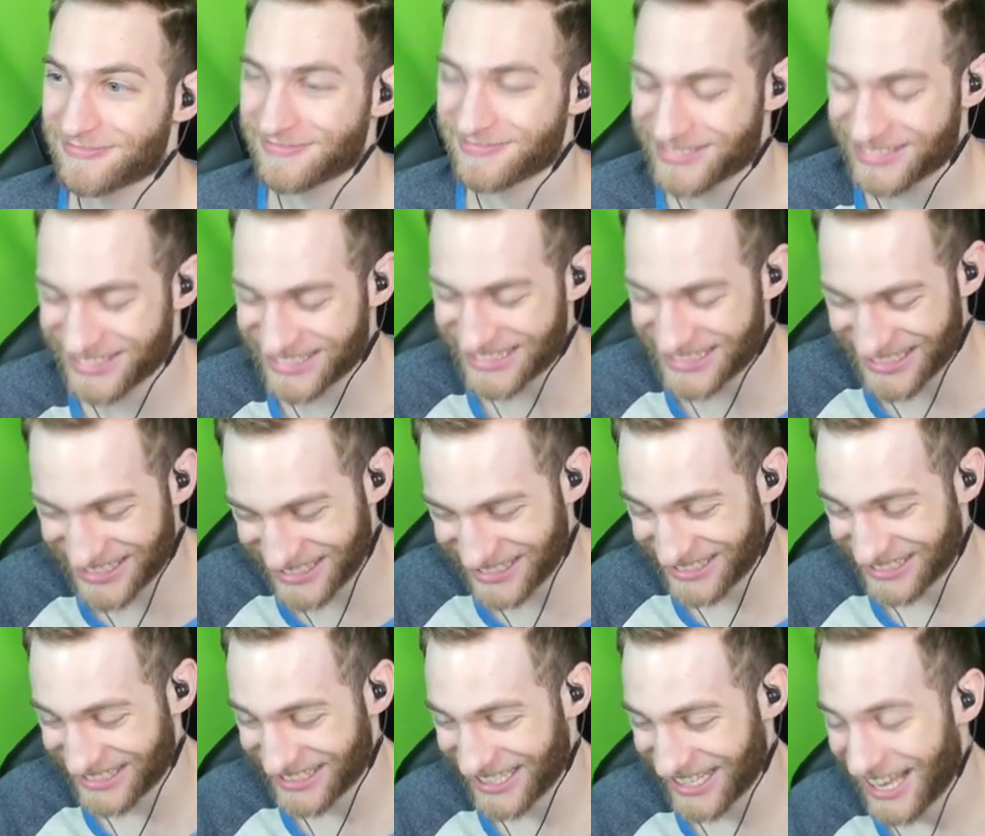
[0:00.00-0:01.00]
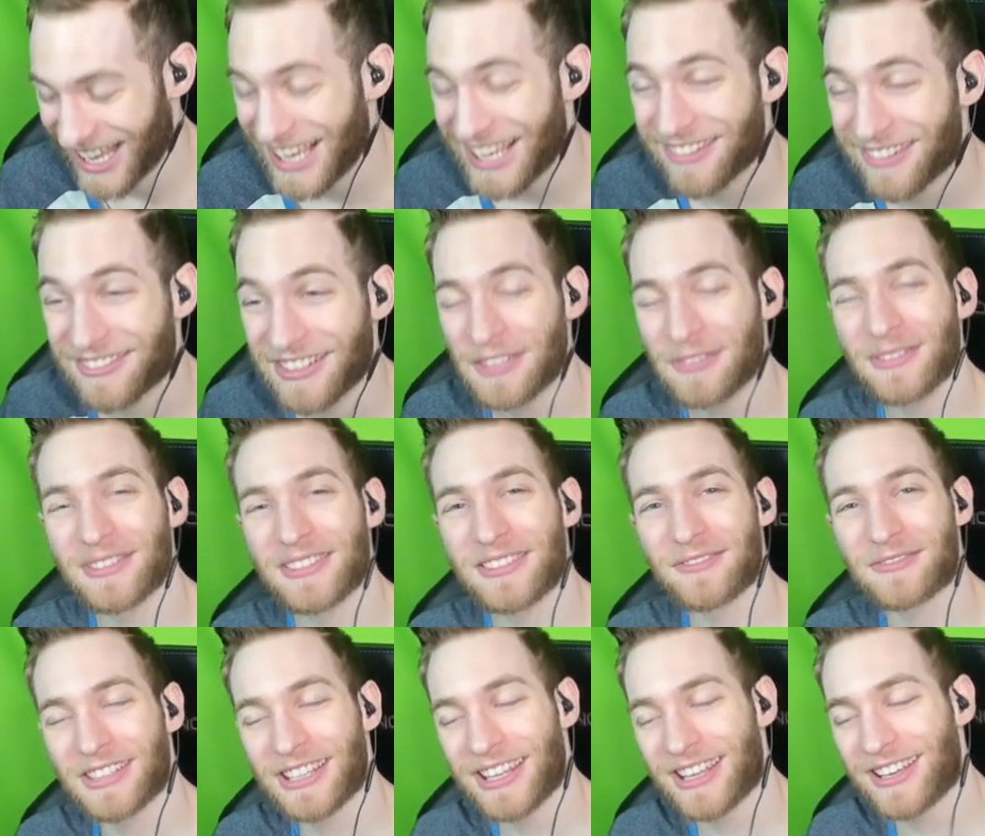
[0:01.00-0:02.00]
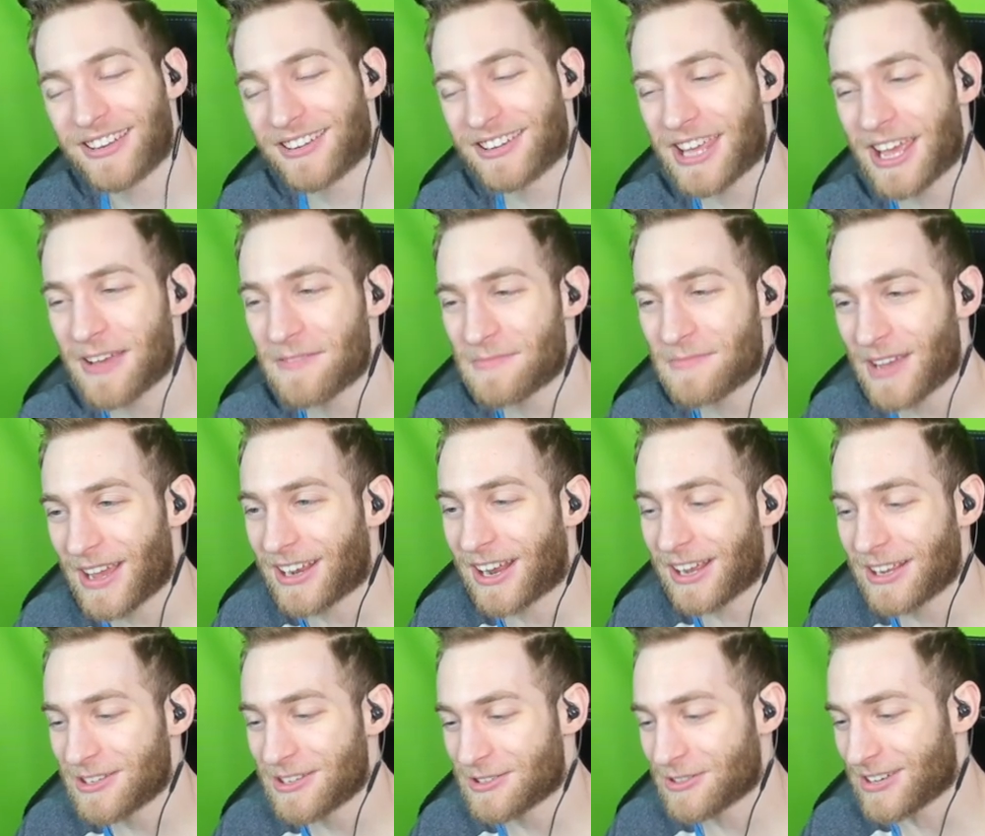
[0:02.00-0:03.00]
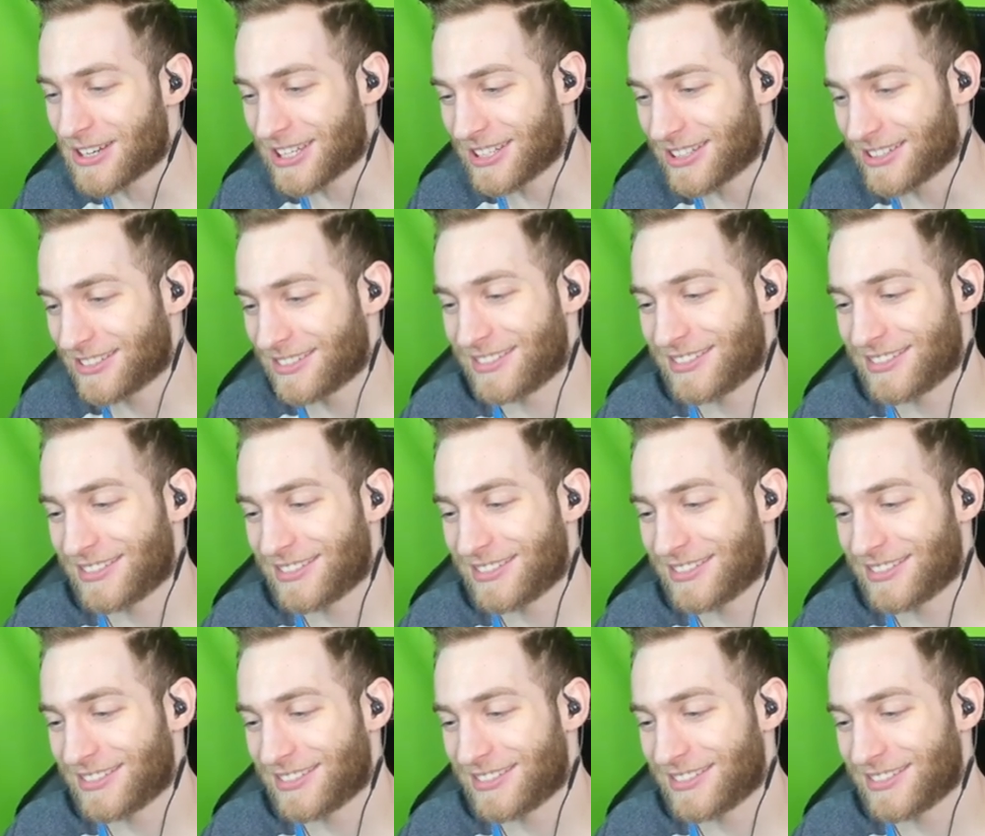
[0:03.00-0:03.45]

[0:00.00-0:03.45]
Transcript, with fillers: have no idea. Reach was a really good campaign. I enjoyed it.